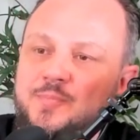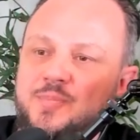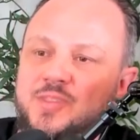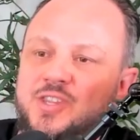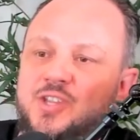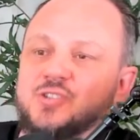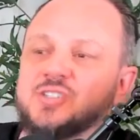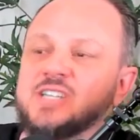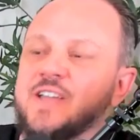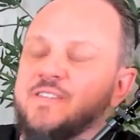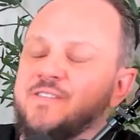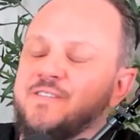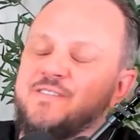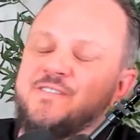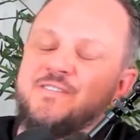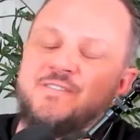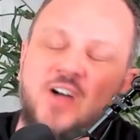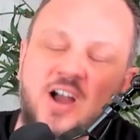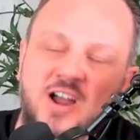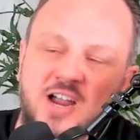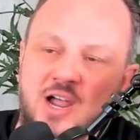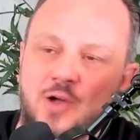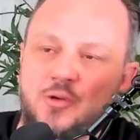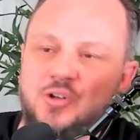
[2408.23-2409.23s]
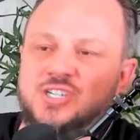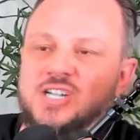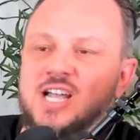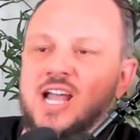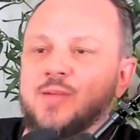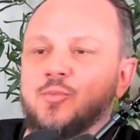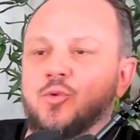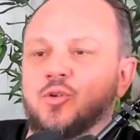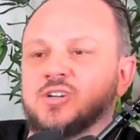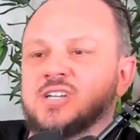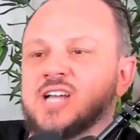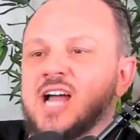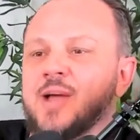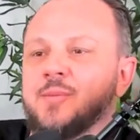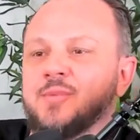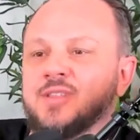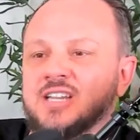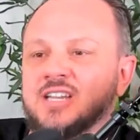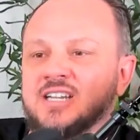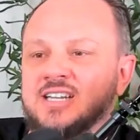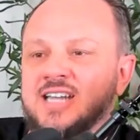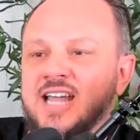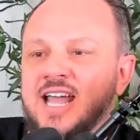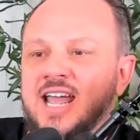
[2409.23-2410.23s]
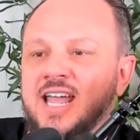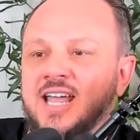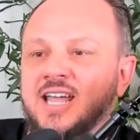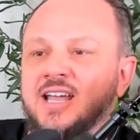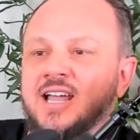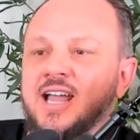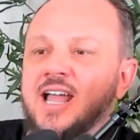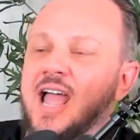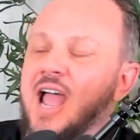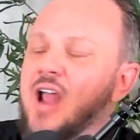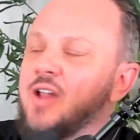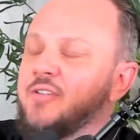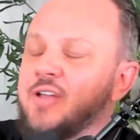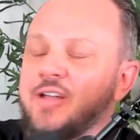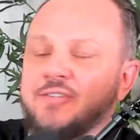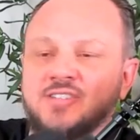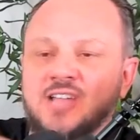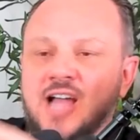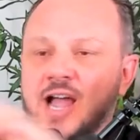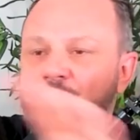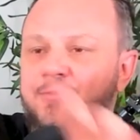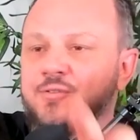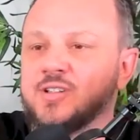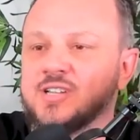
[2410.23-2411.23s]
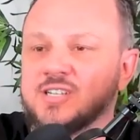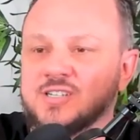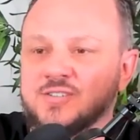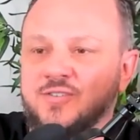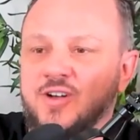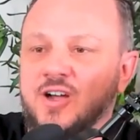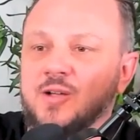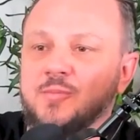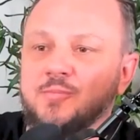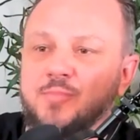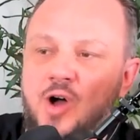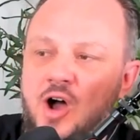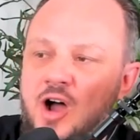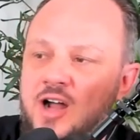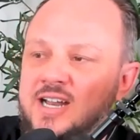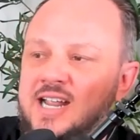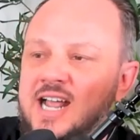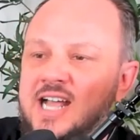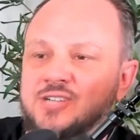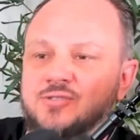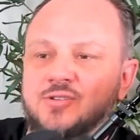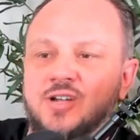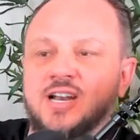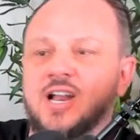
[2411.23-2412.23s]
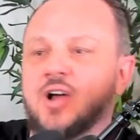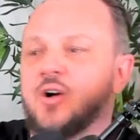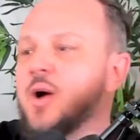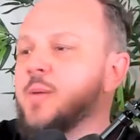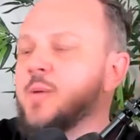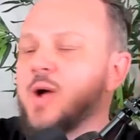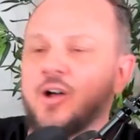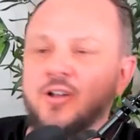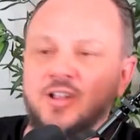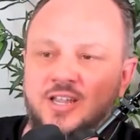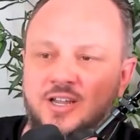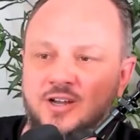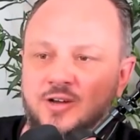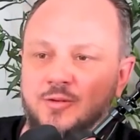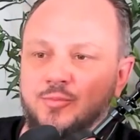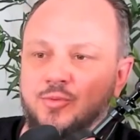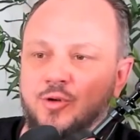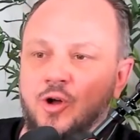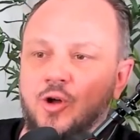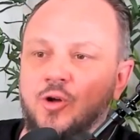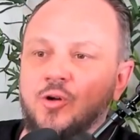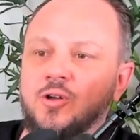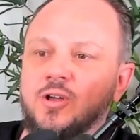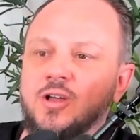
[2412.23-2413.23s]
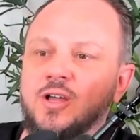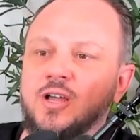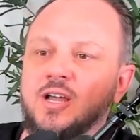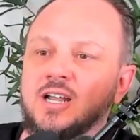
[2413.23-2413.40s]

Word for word: You say, fuck, I wish I had more time in the day. I don't even have time for this fucking podcast right now. I'm out of here, bro.